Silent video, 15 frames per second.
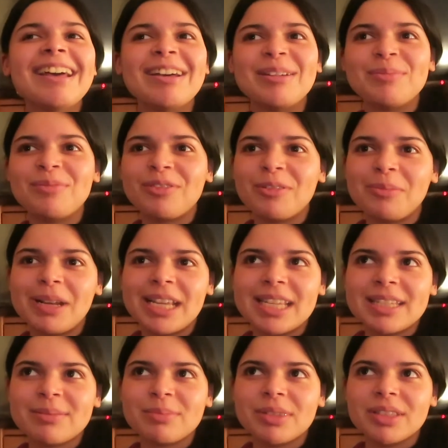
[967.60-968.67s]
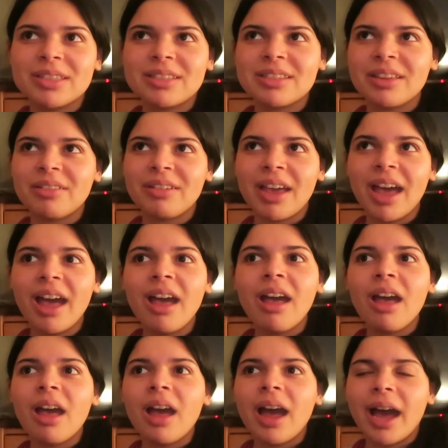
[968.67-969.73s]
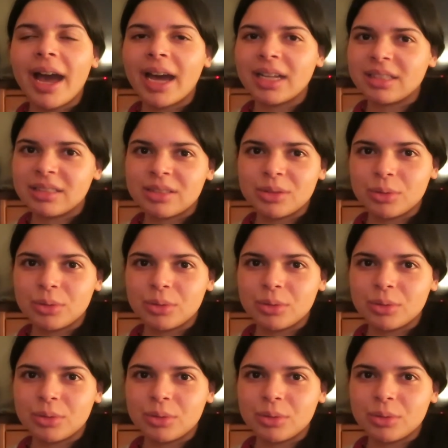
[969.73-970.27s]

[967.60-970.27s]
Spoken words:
and for placement. So yeah, and